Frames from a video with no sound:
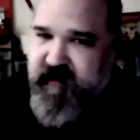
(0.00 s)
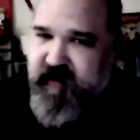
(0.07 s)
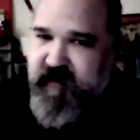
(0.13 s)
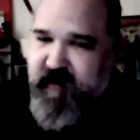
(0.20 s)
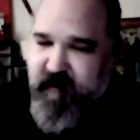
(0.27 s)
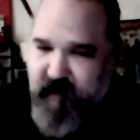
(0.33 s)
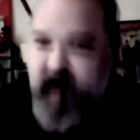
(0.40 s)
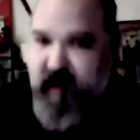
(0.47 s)

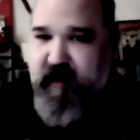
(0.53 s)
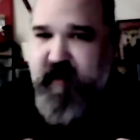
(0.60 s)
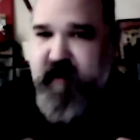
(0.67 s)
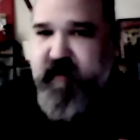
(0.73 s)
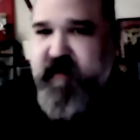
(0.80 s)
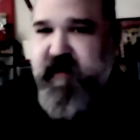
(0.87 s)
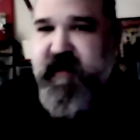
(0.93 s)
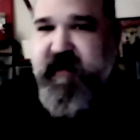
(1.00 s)

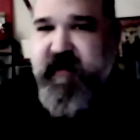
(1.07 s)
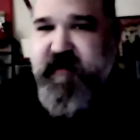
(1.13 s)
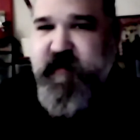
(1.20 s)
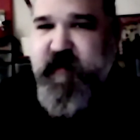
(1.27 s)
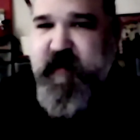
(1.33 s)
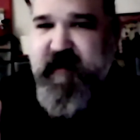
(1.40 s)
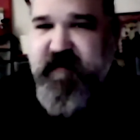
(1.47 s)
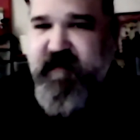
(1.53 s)
part that it's
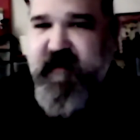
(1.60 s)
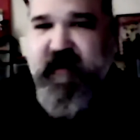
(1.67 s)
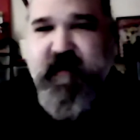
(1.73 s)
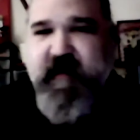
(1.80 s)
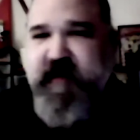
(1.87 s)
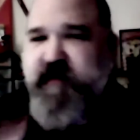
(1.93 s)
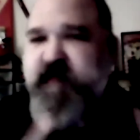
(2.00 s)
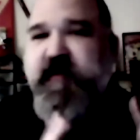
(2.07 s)
been very
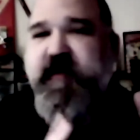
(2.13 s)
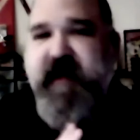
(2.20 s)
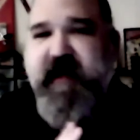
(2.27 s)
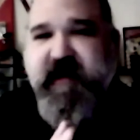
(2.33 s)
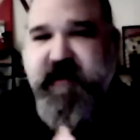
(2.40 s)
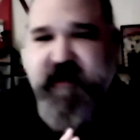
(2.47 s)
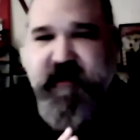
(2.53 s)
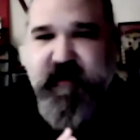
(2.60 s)
much put
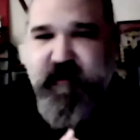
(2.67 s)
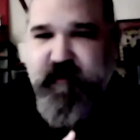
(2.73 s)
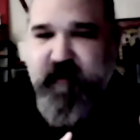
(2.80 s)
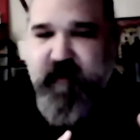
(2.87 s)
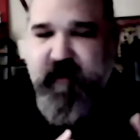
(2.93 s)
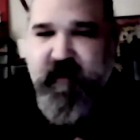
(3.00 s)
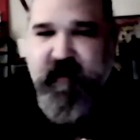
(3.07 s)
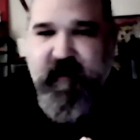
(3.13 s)

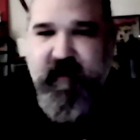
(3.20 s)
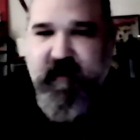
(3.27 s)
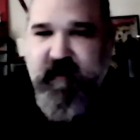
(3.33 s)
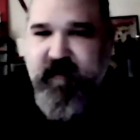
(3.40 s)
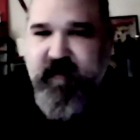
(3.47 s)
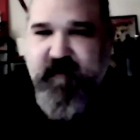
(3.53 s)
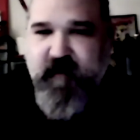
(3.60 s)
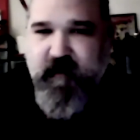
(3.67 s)
into
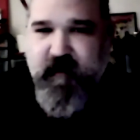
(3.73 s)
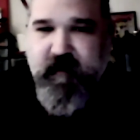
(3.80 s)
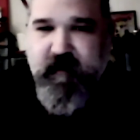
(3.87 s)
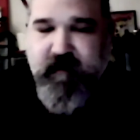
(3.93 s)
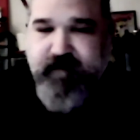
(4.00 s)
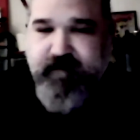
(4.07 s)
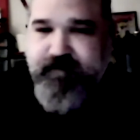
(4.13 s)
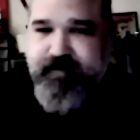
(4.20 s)

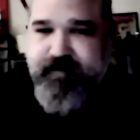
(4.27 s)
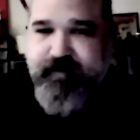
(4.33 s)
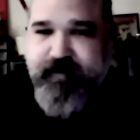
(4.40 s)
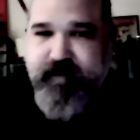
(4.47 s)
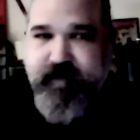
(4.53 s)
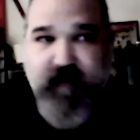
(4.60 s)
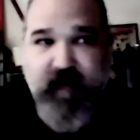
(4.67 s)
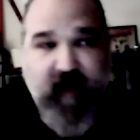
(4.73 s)
for,
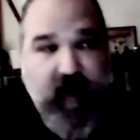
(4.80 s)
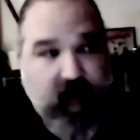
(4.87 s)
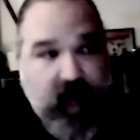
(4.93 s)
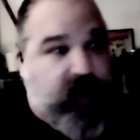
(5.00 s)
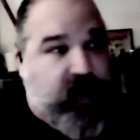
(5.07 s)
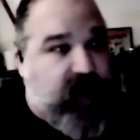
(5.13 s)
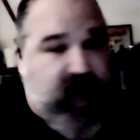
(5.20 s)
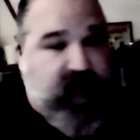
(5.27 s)

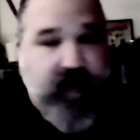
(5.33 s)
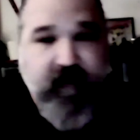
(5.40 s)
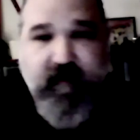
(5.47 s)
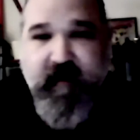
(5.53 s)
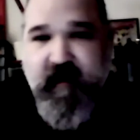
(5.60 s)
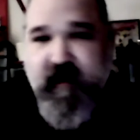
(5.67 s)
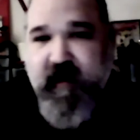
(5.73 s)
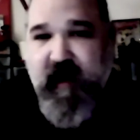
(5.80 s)

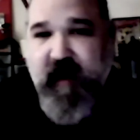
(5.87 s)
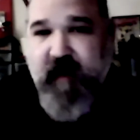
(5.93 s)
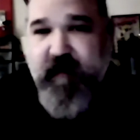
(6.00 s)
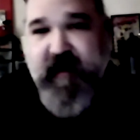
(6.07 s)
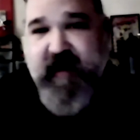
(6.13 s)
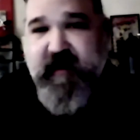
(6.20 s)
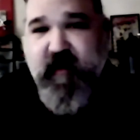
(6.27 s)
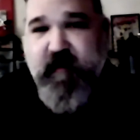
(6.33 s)
I'm
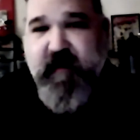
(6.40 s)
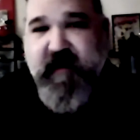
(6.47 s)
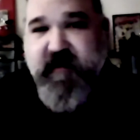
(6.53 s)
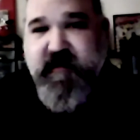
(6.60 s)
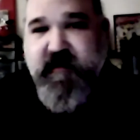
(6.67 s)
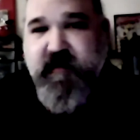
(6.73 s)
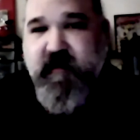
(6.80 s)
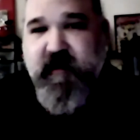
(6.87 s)
by no
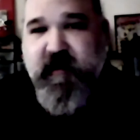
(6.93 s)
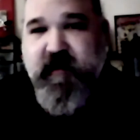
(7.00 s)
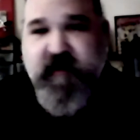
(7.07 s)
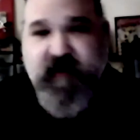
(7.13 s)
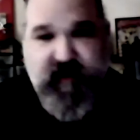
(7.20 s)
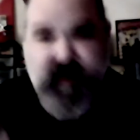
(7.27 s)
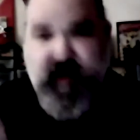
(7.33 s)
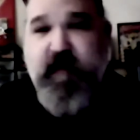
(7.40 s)
means
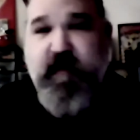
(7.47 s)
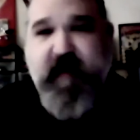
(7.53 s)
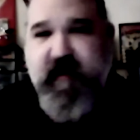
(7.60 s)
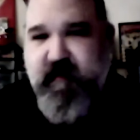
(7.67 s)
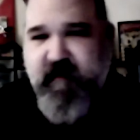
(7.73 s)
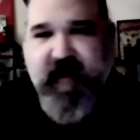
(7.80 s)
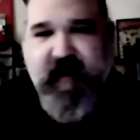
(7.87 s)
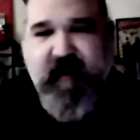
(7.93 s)

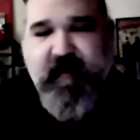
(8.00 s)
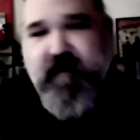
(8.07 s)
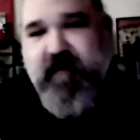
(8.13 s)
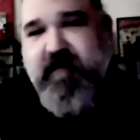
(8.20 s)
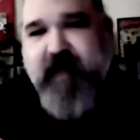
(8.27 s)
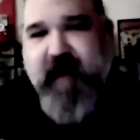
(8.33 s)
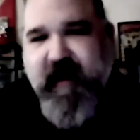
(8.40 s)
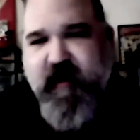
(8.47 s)
stupid, but
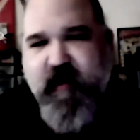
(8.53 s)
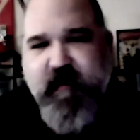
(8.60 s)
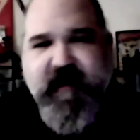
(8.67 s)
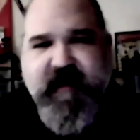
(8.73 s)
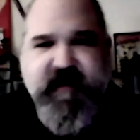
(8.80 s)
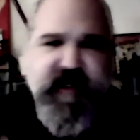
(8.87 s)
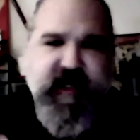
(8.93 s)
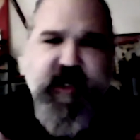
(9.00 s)
I'm by no
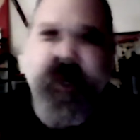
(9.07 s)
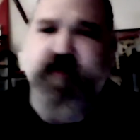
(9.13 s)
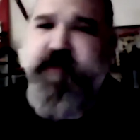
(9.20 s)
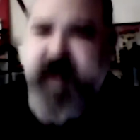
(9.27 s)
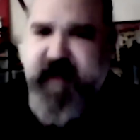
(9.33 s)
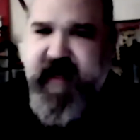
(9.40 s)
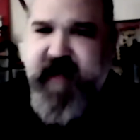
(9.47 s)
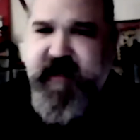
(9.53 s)
means
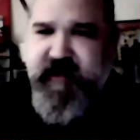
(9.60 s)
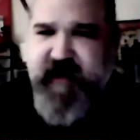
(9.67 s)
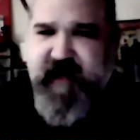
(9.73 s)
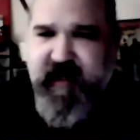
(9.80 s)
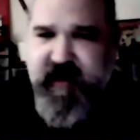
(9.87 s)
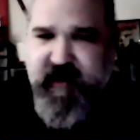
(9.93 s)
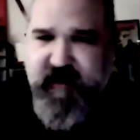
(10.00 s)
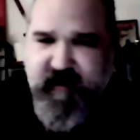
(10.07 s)
hugely
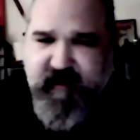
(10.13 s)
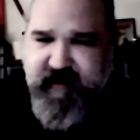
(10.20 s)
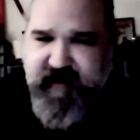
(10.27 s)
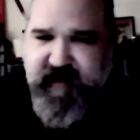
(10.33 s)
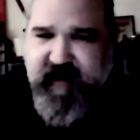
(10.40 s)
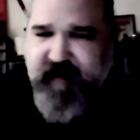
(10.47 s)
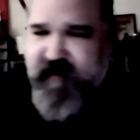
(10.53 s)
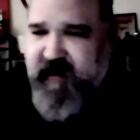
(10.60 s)
educated on the
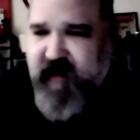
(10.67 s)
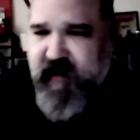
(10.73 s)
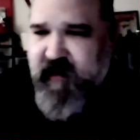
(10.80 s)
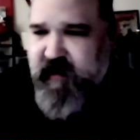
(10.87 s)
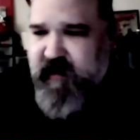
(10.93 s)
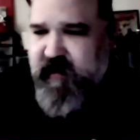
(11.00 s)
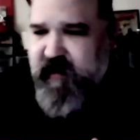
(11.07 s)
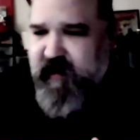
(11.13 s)
topic,
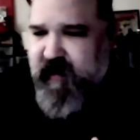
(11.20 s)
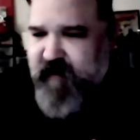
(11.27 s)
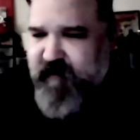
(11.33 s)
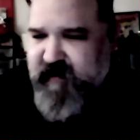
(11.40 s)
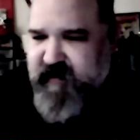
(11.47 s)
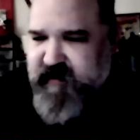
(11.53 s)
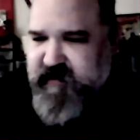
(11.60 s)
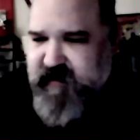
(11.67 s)

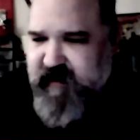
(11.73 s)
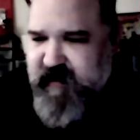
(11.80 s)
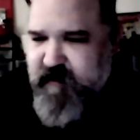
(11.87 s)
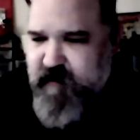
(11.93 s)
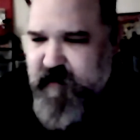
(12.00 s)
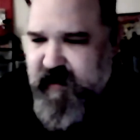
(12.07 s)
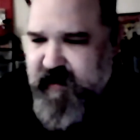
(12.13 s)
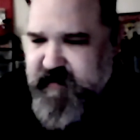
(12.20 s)
obviously,
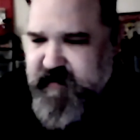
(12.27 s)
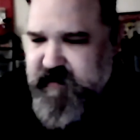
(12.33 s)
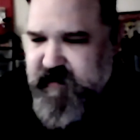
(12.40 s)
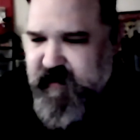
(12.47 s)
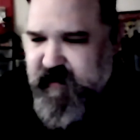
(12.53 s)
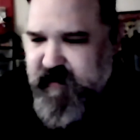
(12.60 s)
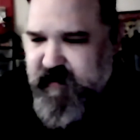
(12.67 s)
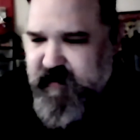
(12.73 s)
but
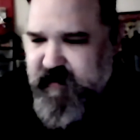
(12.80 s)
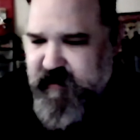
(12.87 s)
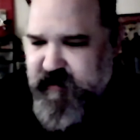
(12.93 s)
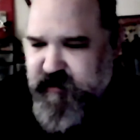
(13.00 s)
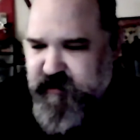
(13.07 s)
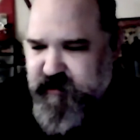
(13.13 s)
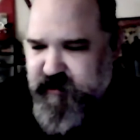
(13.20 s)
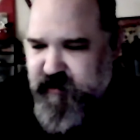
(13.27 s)
it
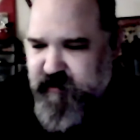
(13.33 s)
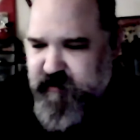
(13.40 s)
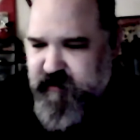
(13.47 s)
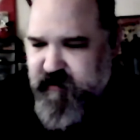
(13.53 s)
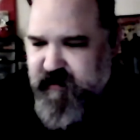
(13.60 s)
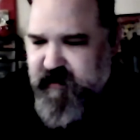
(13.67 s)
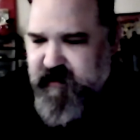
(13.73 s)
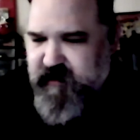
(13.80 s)
just shows
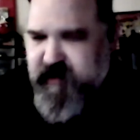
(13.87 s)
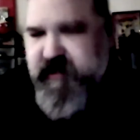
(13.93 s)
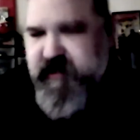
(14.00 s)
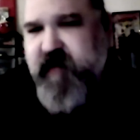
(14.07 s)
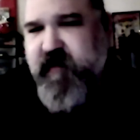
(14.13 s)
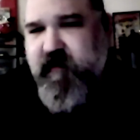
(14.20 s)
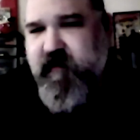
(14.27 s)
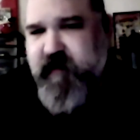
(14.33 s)
you that the
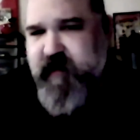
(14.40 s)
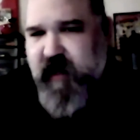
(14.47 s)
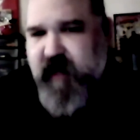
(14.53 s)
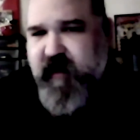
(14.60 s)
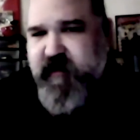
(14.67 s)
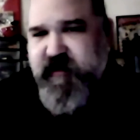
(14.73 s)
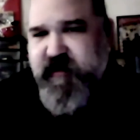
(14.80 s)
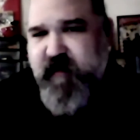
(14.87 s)
general
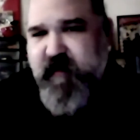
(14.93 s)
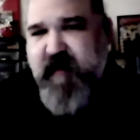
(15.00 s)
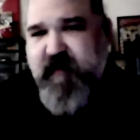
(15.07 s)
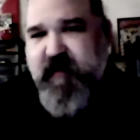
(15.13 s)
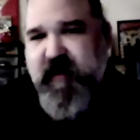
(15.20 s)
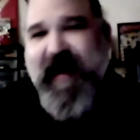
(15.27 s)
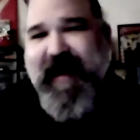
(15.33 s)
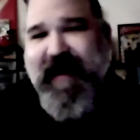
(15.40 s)
knowledge that
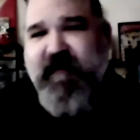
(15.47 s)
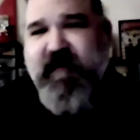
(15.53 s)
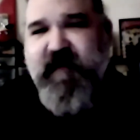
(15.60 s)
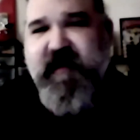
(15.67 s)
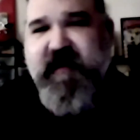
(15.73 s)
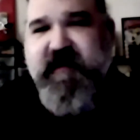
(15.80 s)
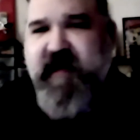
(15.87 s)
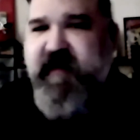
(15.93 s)
people have of
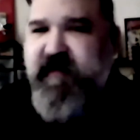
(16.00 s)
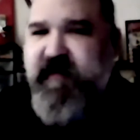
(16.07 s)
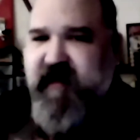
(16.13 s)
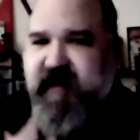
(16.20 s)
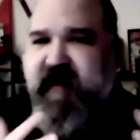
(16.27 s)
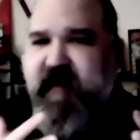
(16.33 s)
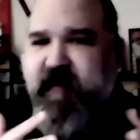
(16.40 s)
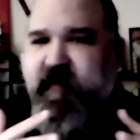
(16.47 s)
this, I
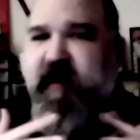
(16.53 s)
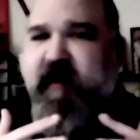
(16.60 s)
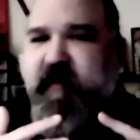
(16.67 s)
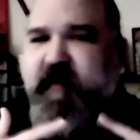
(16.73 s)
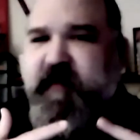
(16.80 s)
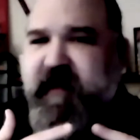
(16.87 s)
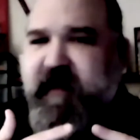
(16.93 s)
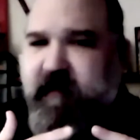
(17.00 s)
think they
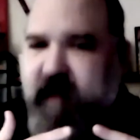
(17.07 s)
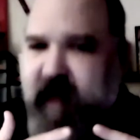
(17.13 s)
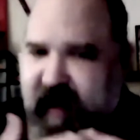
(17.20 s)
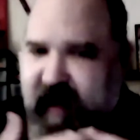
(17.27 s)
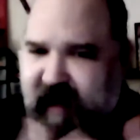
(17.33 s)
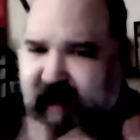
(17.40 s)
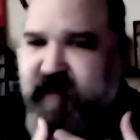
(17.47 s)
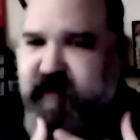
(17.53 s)
probably
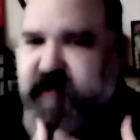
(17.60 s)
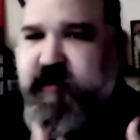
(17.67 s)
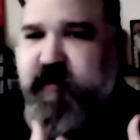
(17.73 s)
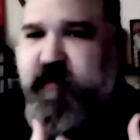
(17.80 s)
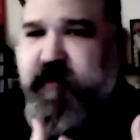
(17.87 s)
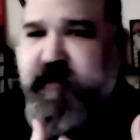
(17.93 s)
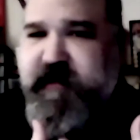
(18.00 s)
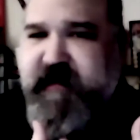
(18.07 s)
have the
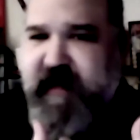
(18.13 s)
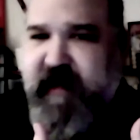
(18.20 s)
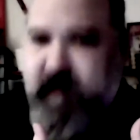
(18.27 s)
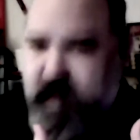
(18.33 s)
two put together.